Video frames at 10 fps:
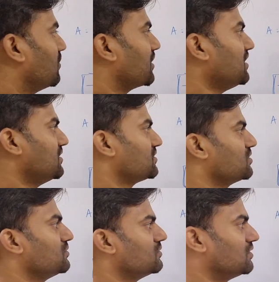Okay,
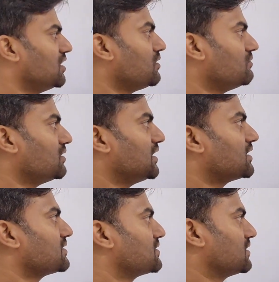so now
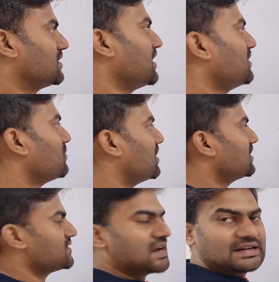let us try to
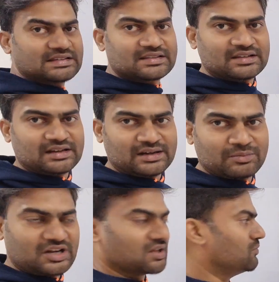understand this a little
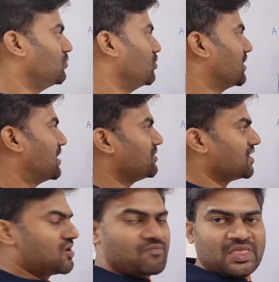bit more. I
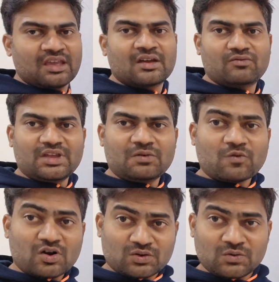mean, we
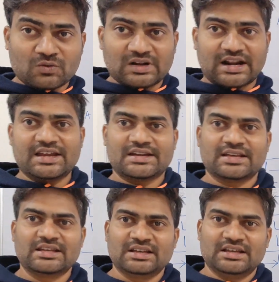want to write
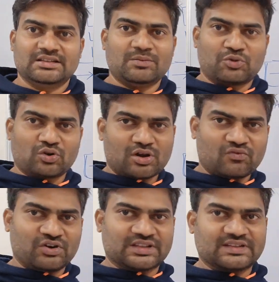the
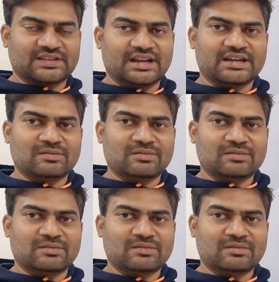program for this, right?